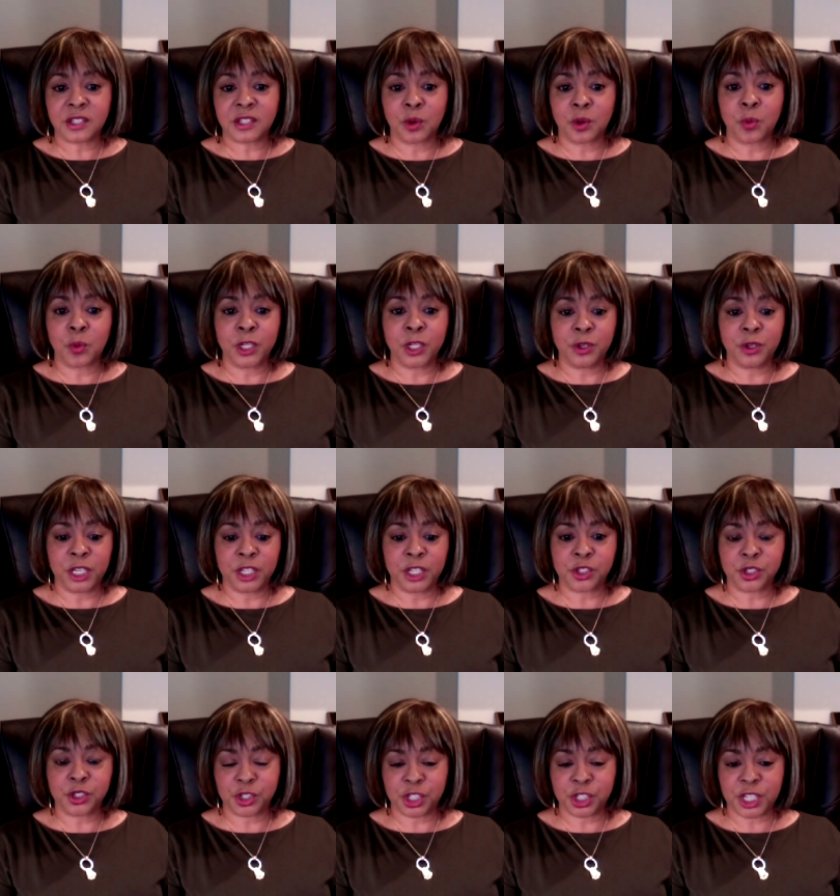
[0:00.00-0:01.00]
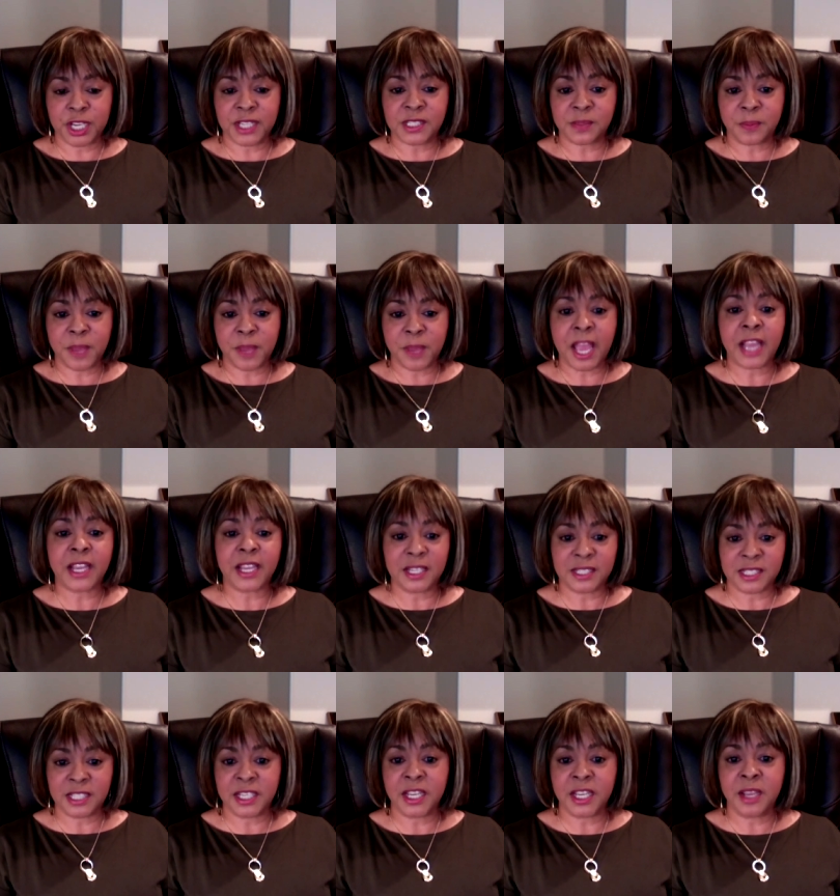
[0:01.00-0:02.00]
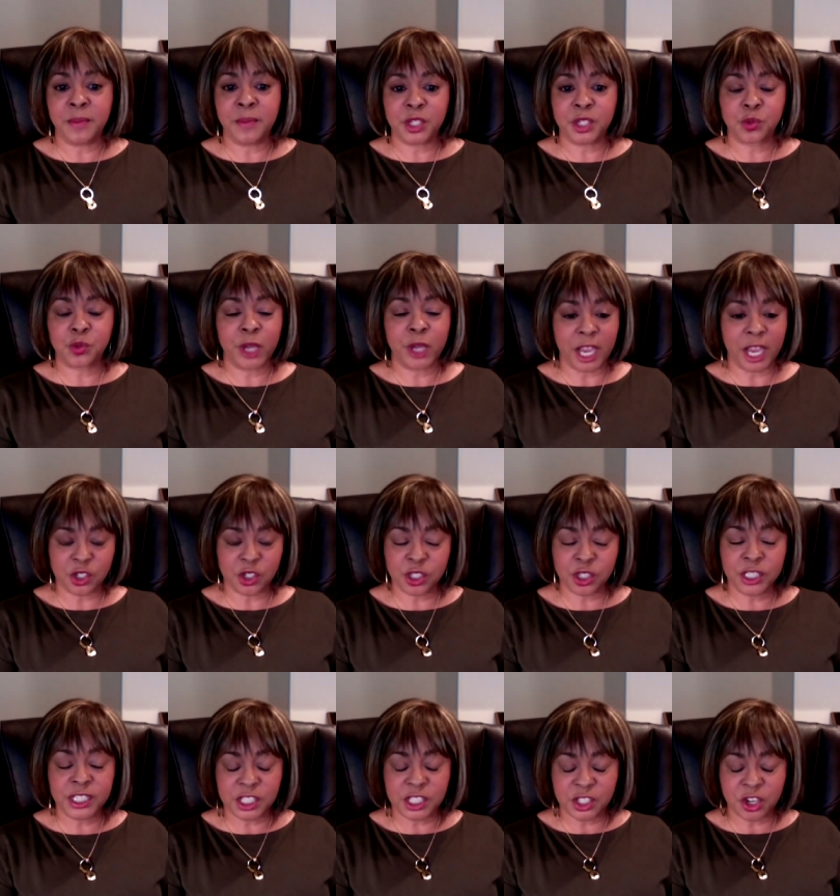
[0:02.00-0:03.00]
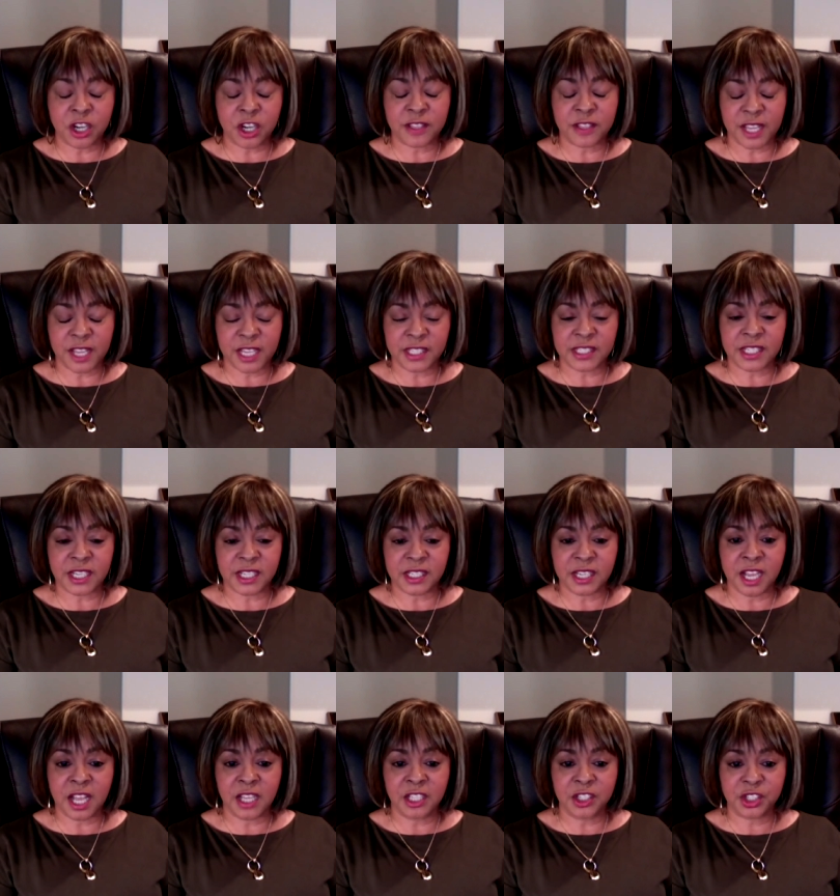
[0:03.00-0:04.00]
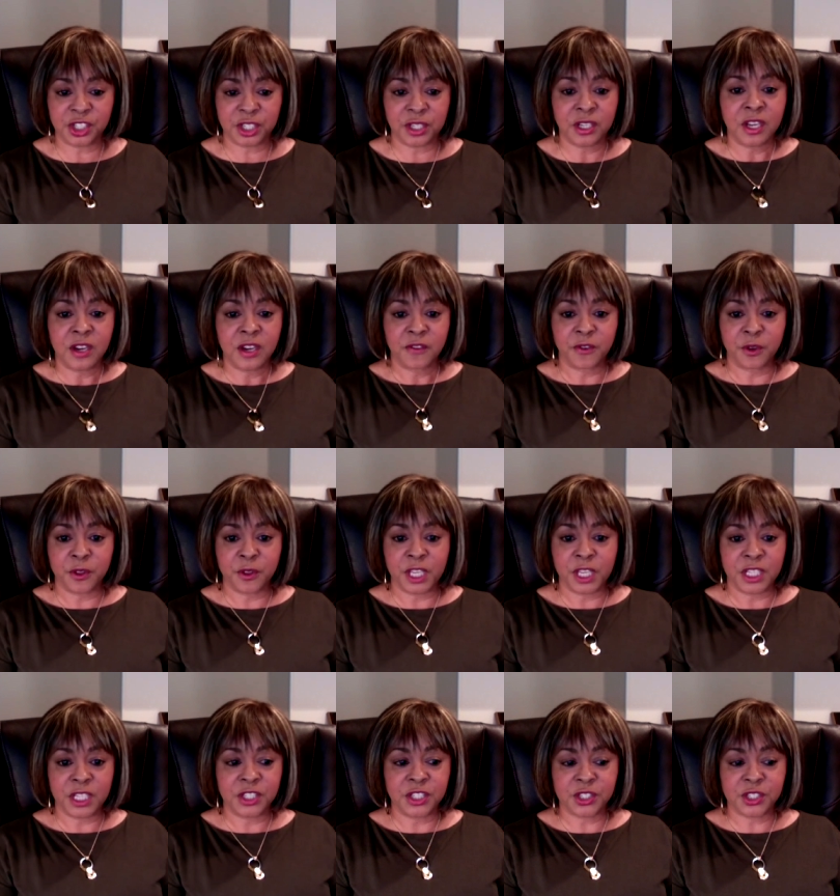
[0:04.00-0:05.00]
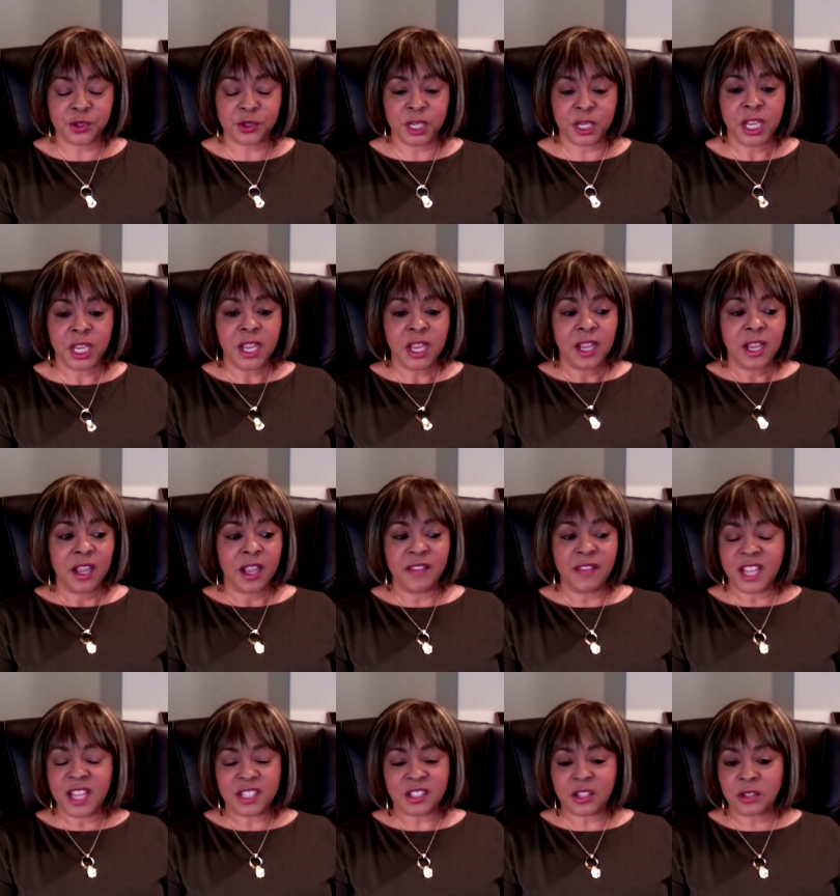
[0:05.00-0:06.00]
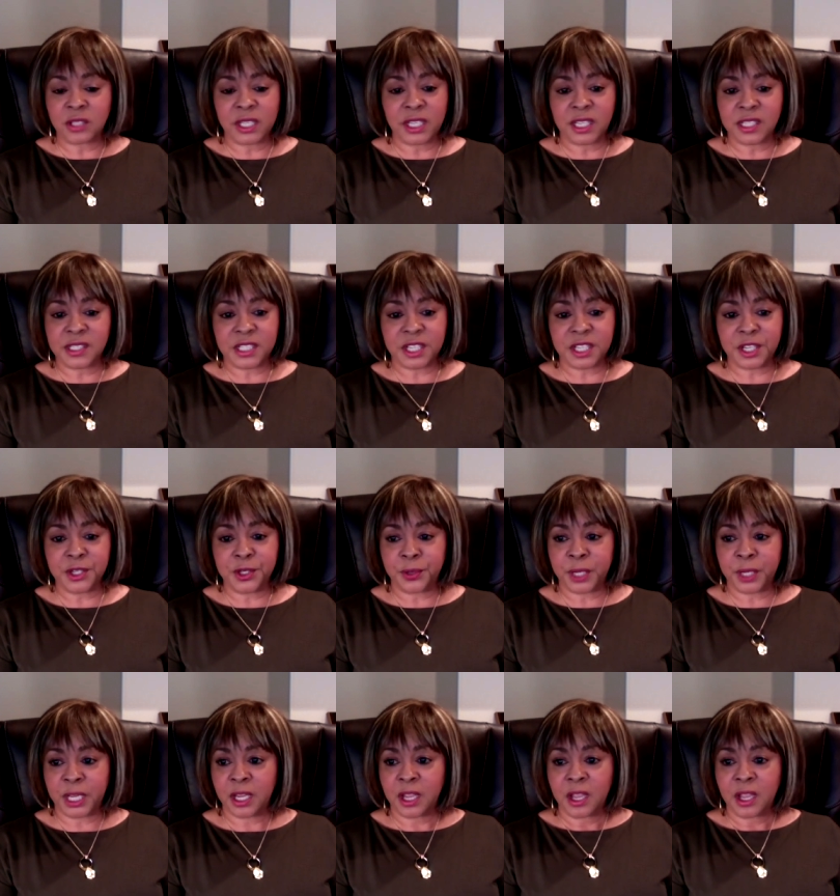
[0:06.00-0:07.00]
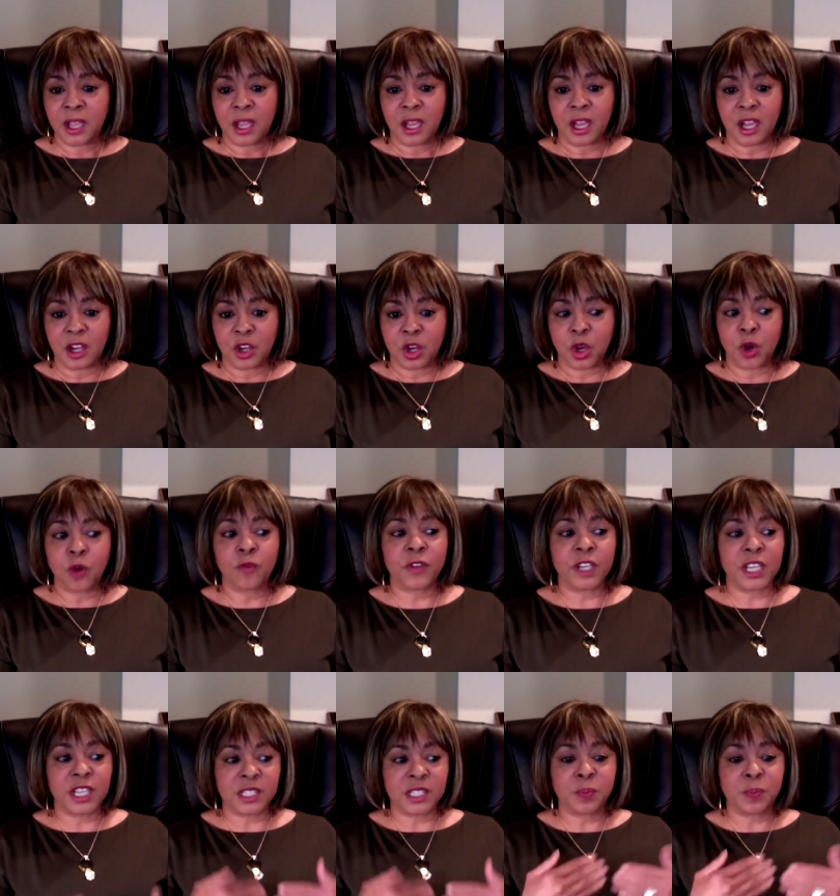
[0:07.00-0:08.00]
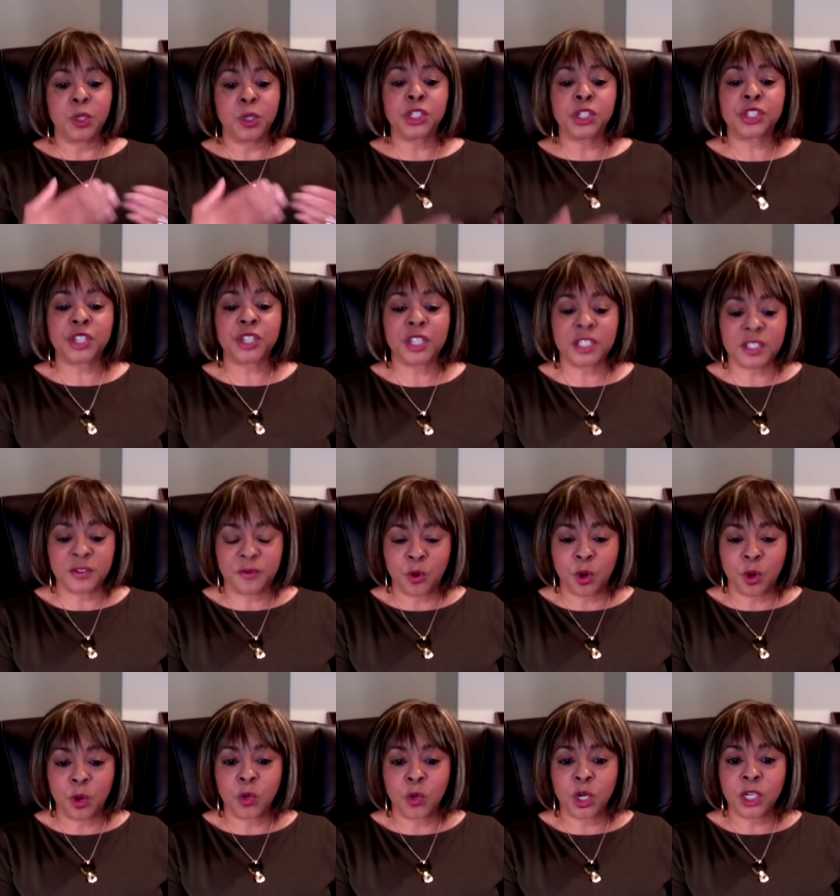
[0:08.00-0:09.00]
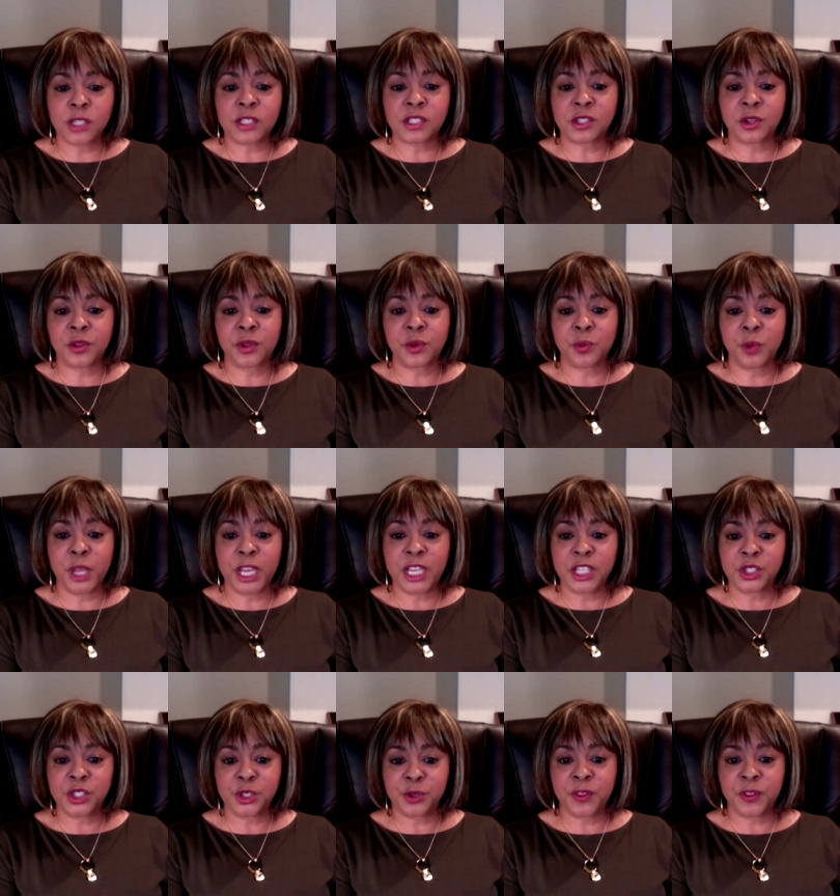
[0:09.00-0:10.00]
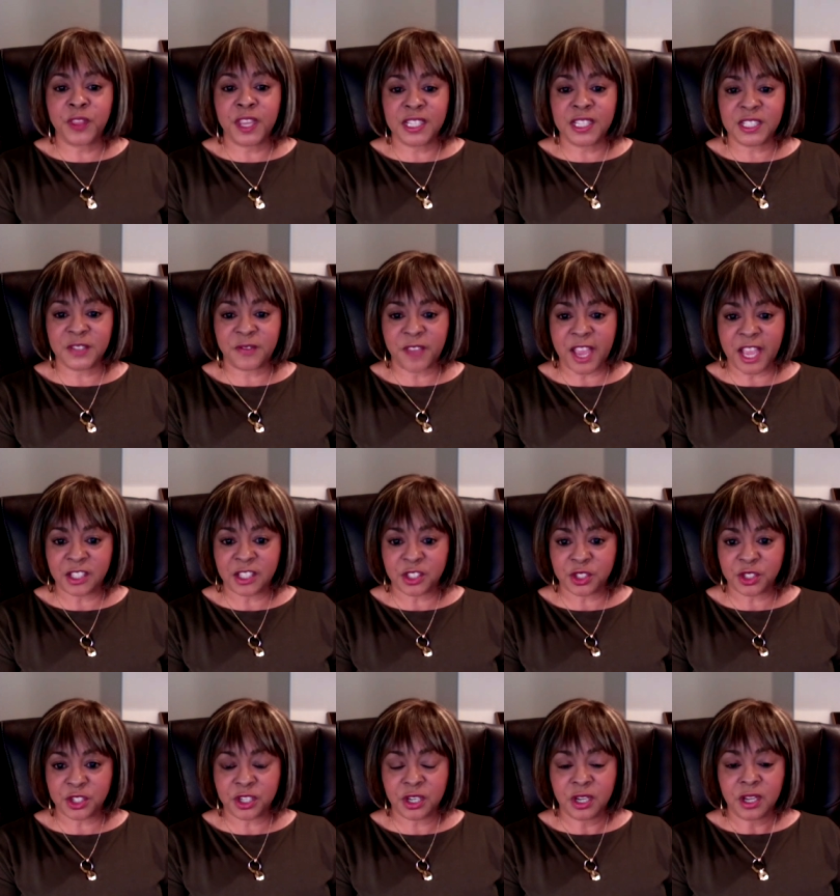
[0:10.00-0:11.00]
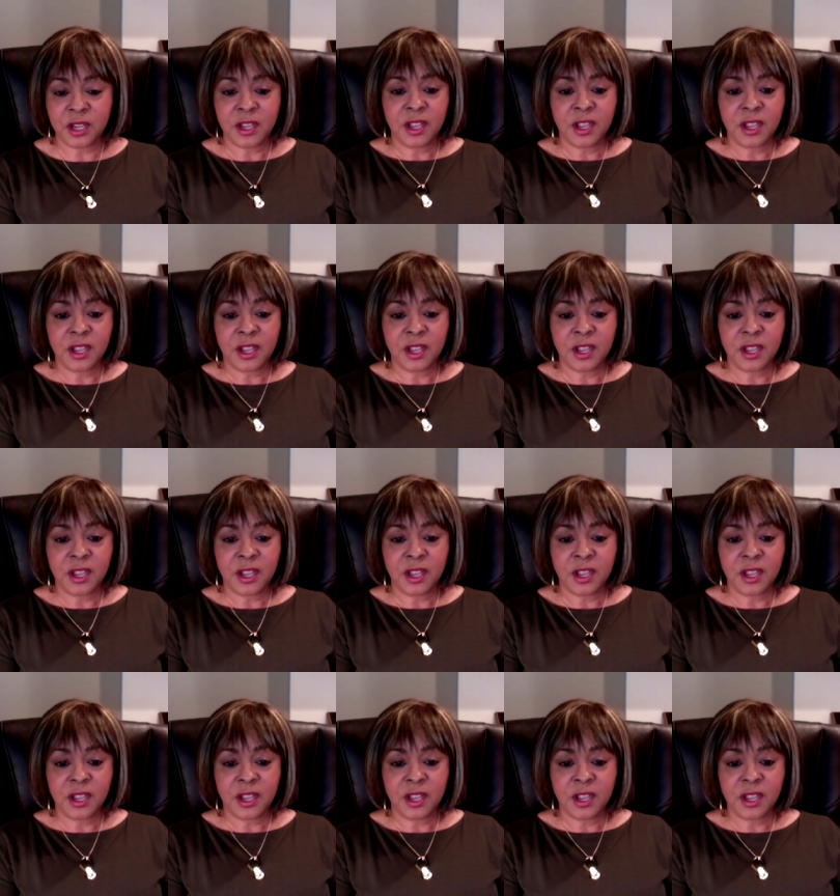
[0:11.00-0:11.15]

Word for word: So when you get your checks back as an image, we actually started that technology for the industry. And that's only continuing. Uh, COVID has pushed us forward so that we can do things faster.